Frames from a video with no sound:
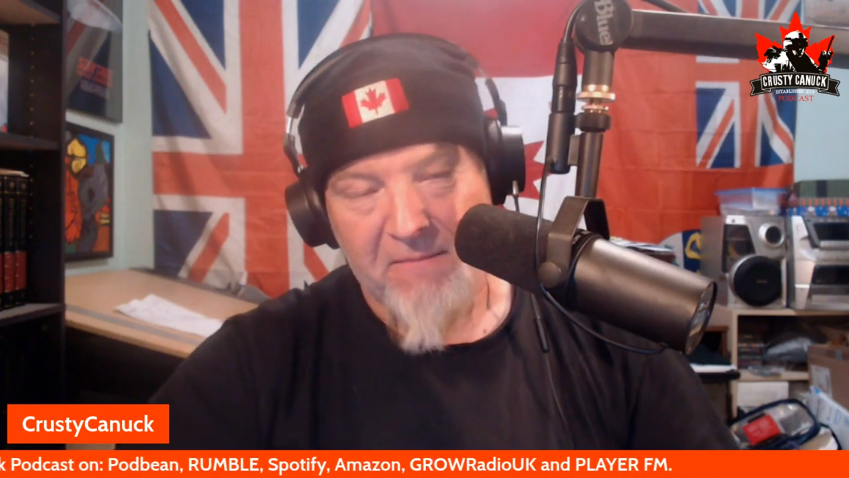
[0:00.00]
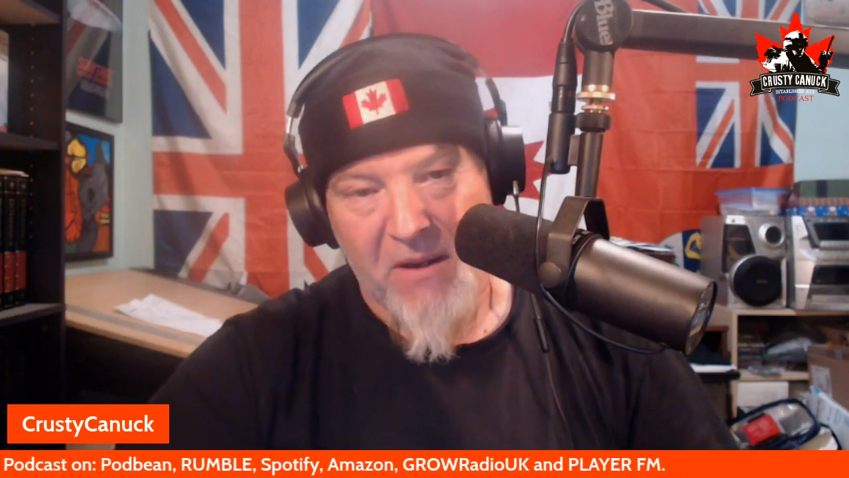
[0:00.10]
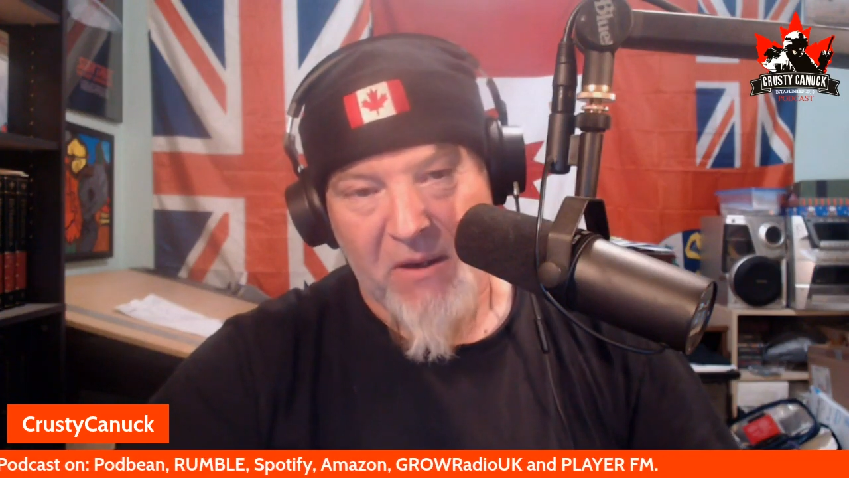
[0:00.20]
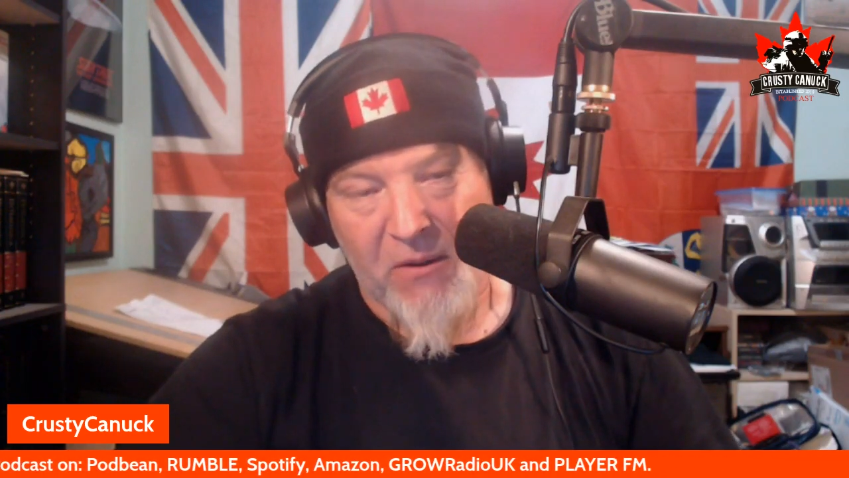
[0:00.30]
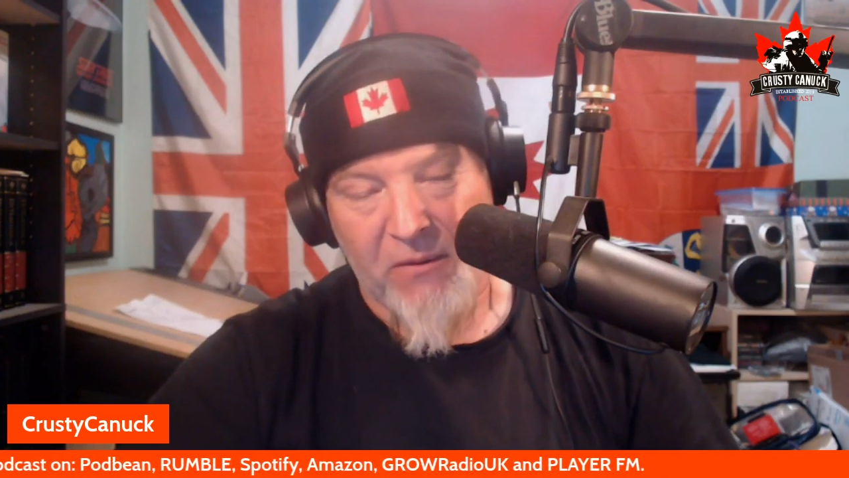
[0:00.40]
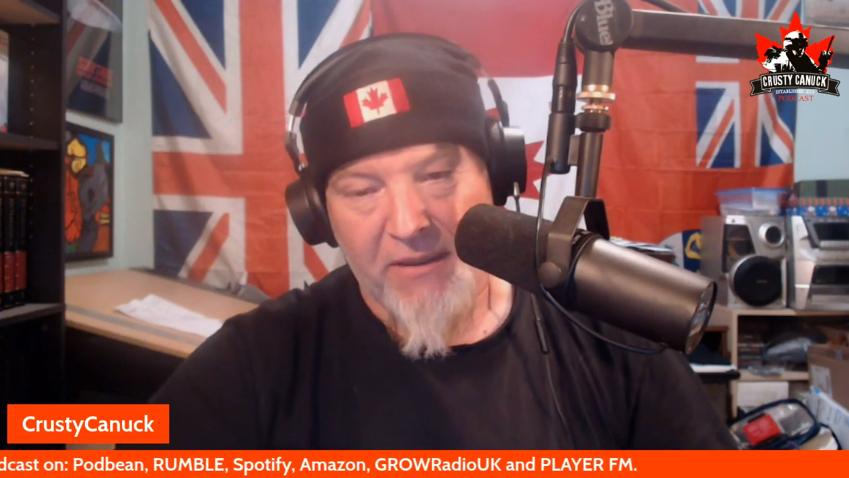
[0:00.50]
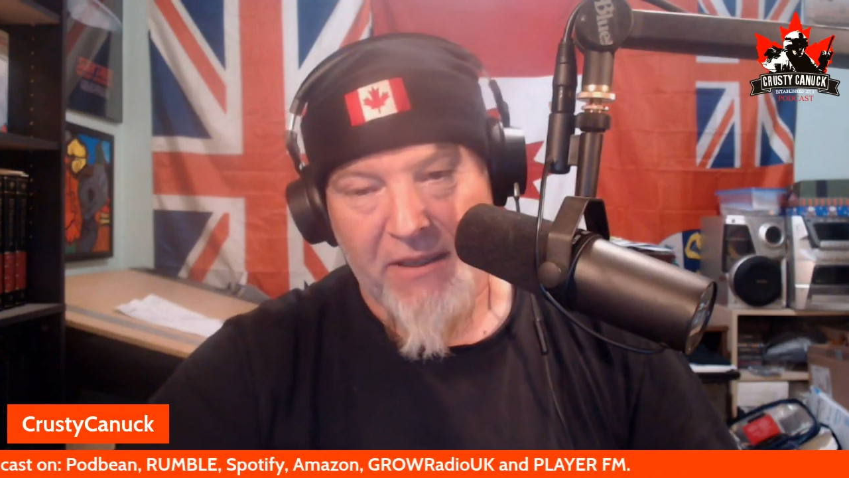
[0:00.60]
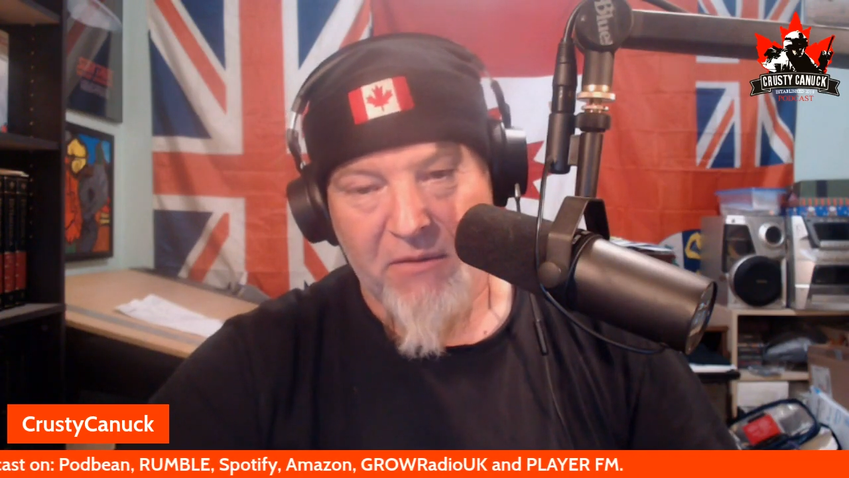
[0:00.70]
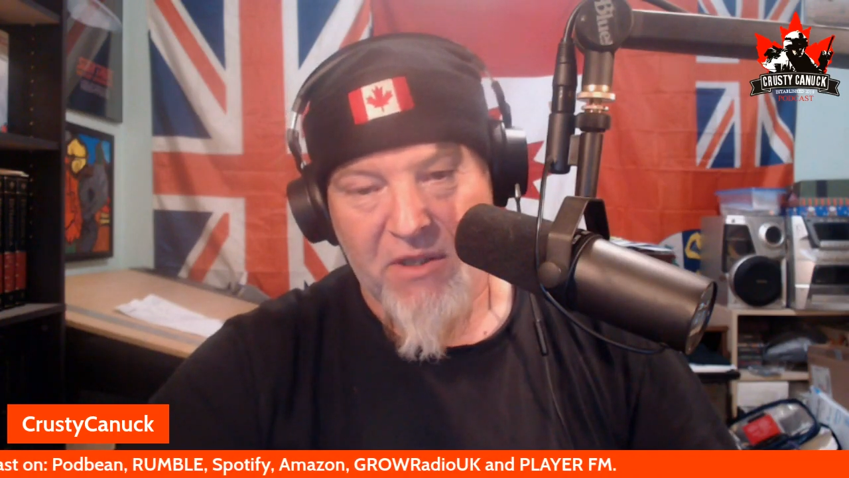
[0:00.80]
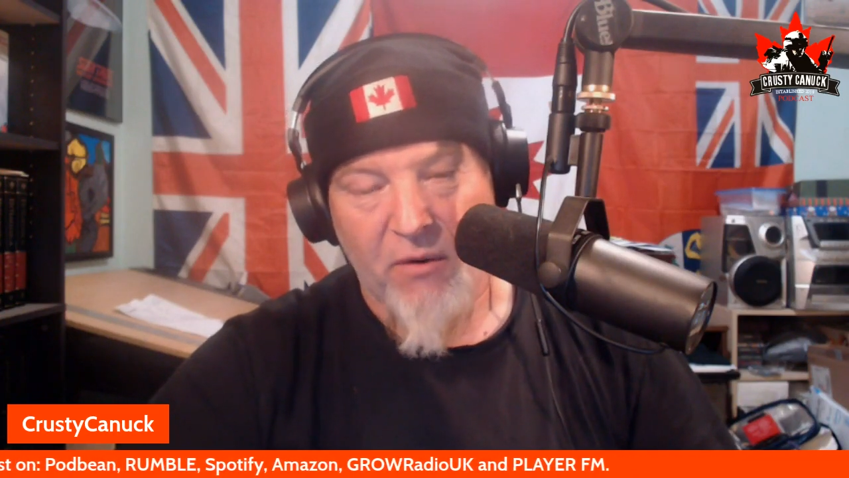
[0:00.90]
You know,
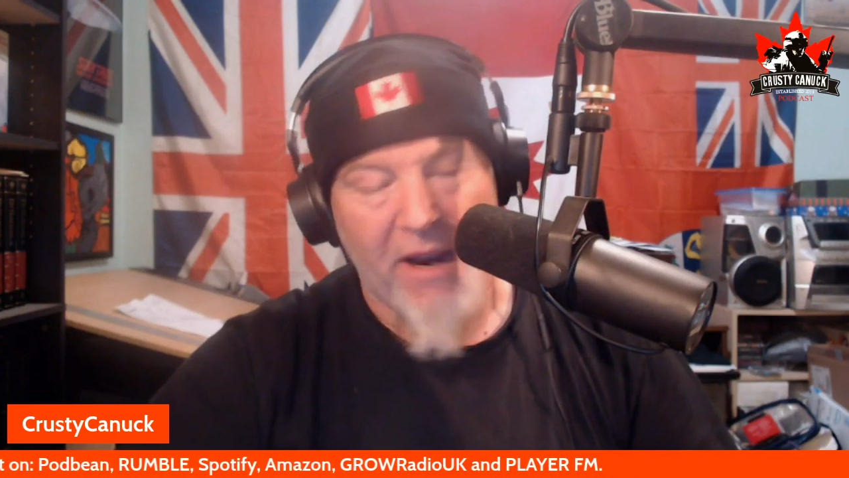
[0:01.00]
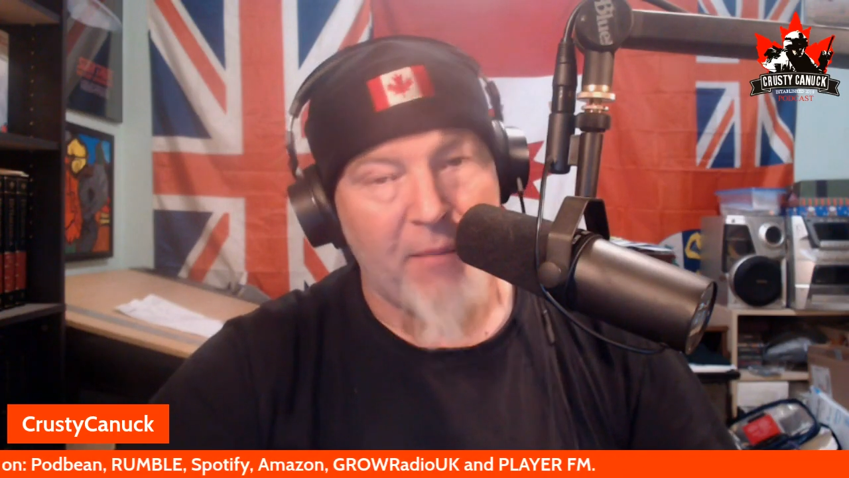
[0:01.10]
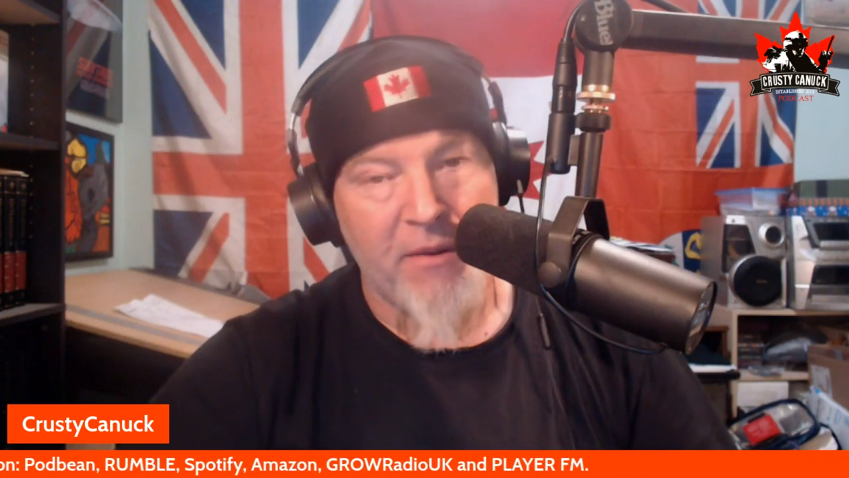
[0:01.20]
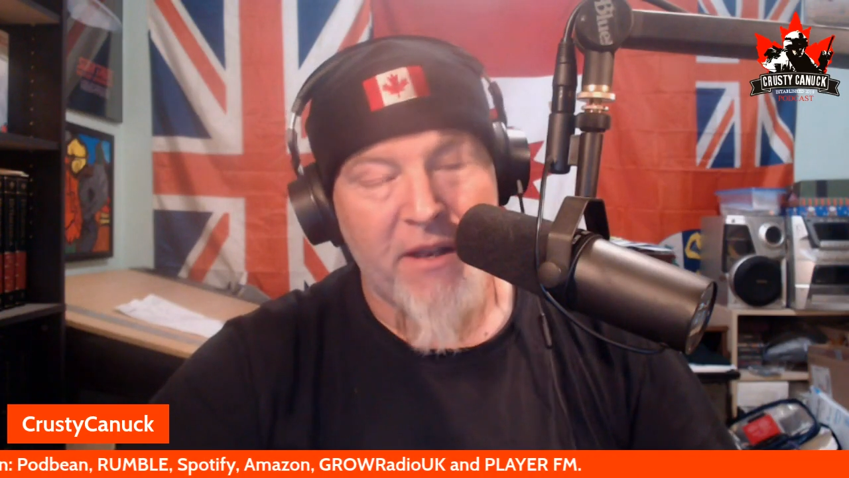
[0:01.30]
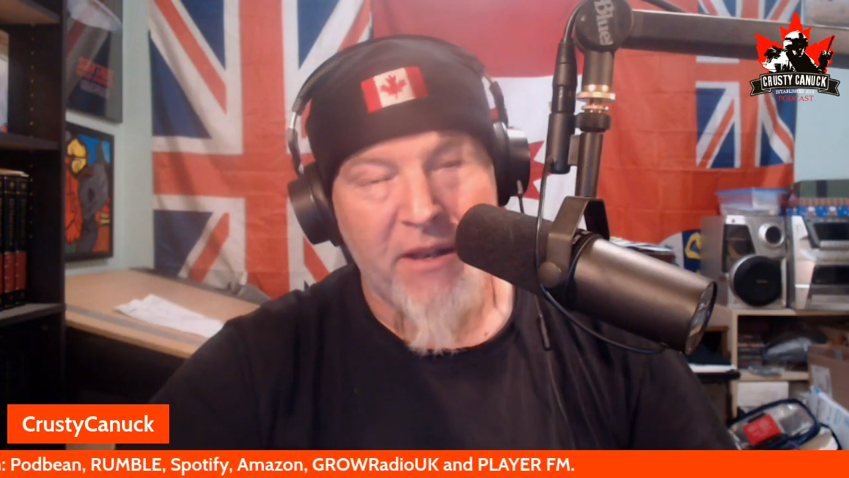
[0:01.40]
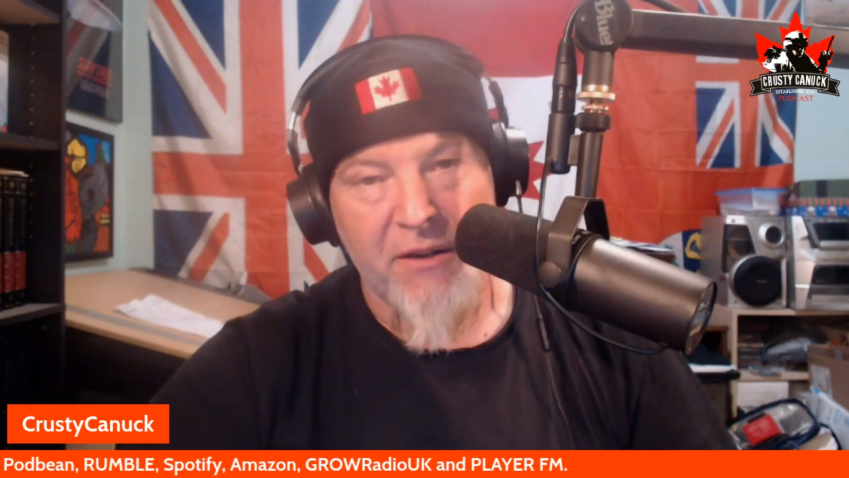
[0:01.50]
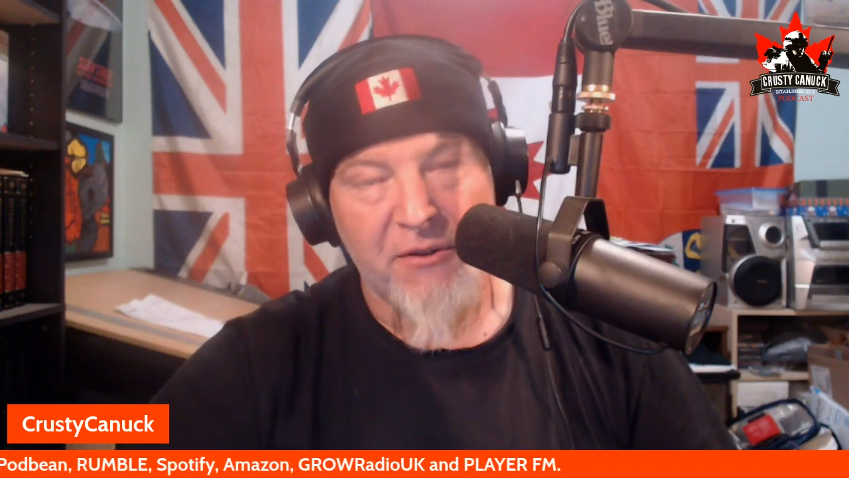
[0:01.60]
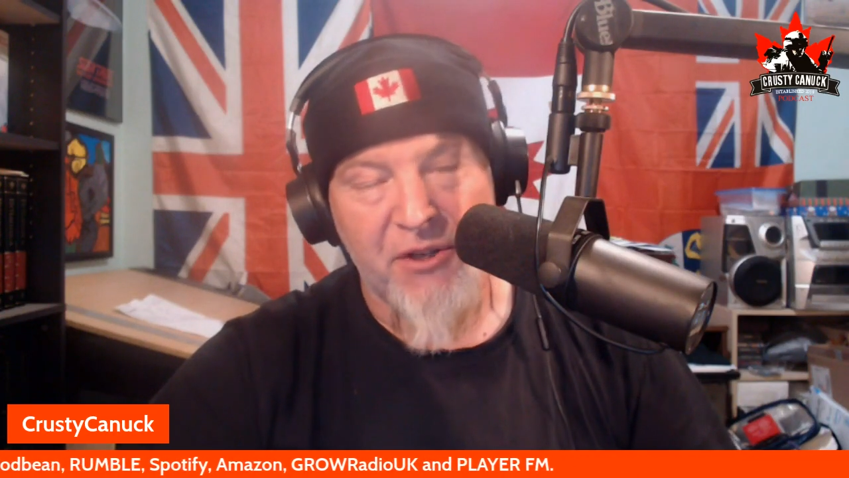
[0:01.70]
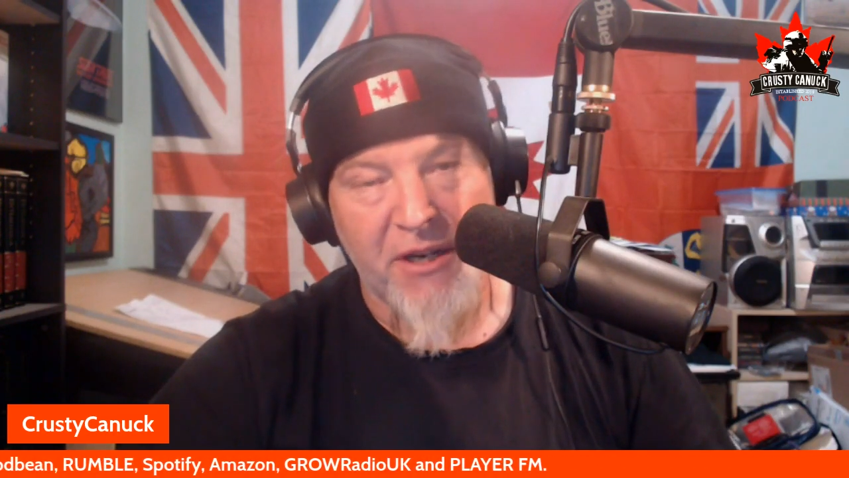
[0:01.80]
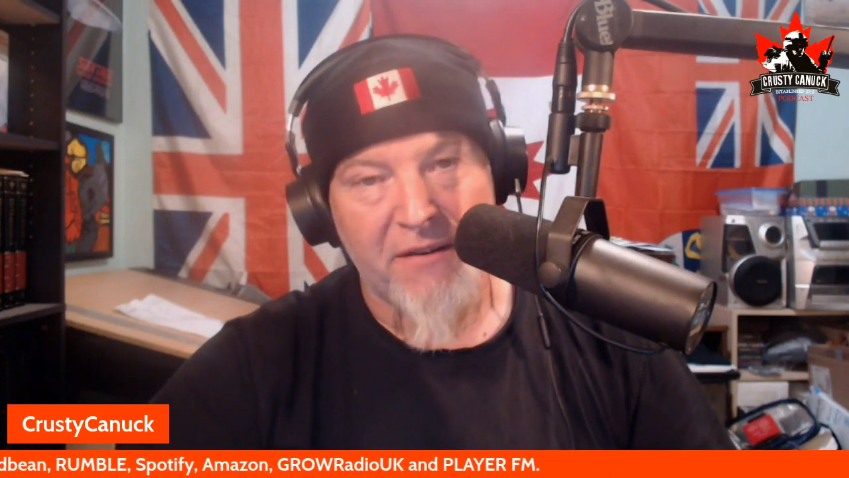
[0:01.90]
he was so happy that he could
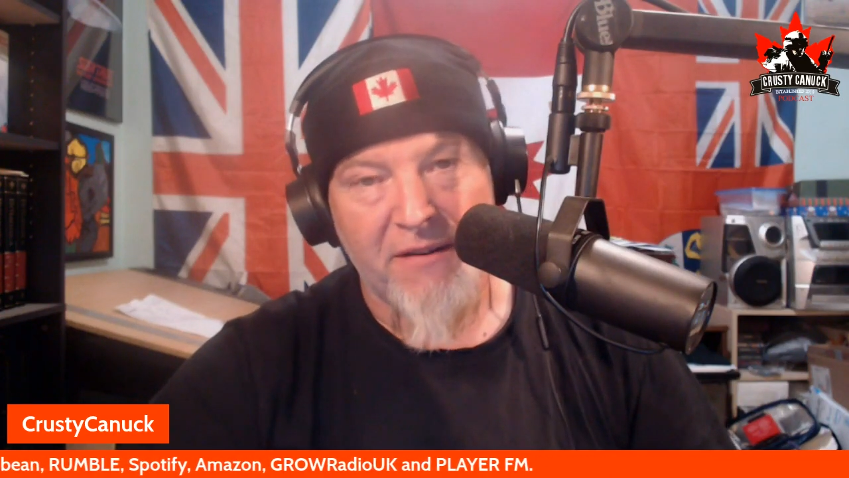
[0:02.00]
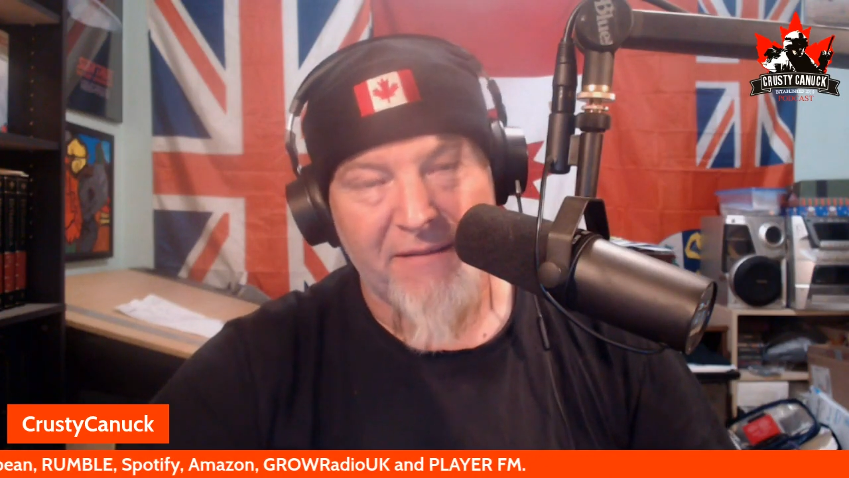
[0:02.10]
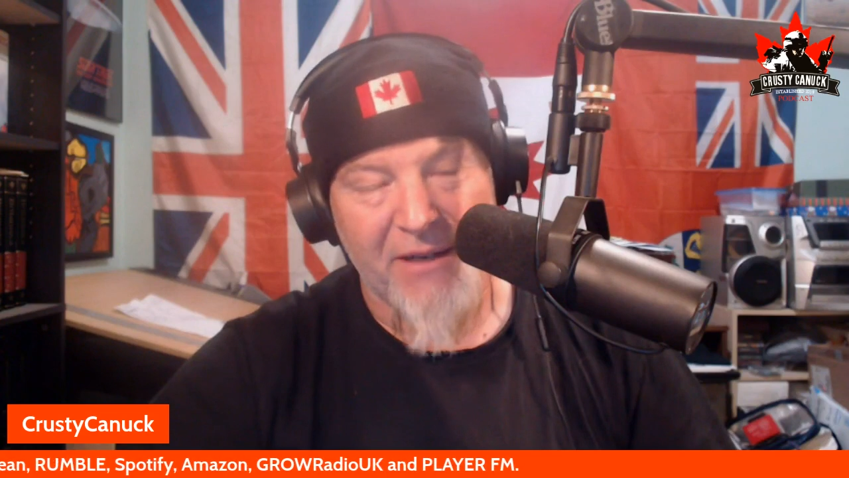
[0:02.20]
shit,